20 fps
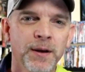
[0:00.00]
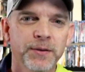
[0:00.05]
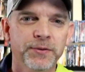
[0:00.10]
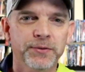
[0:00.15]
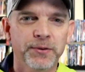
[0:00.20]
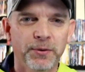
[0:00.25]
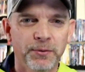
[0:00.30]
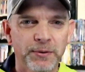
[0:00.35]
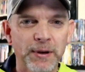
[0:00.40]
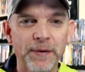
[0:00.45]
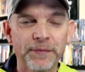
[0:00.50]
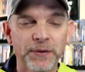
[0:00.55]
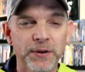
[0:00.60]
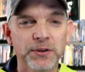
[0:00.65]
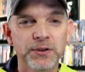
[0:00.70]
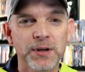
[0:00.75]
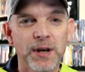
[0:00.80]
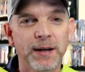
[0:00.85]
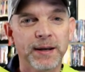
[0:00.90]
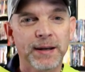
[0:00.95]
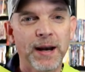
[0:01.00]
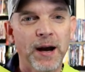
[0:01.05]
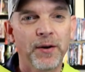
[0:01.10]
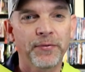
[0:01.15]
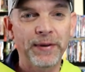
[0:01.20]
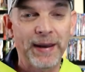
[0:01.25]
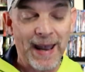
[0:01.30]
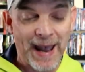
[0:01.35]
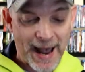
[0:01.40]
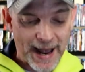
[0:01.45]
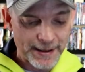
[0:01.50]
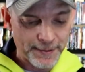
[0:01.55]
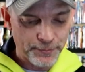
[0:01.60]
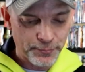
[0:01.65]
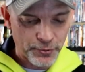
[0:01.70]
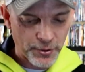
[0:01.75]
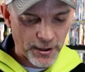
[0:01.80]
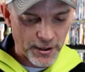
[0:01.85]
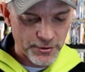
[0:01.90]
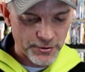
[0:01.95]
so definitely check out The Adam
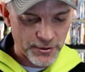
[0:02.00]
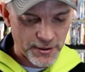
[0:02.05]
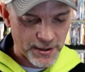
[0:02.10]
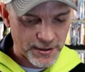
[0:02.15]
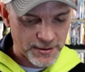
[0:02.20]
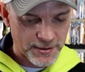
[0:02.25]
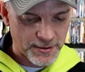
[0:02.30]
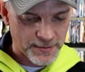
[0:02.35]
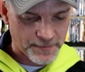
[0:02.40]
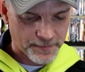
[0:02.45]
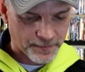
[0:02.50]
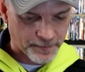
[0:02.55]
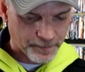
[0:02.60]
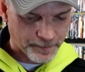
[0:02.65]
Project.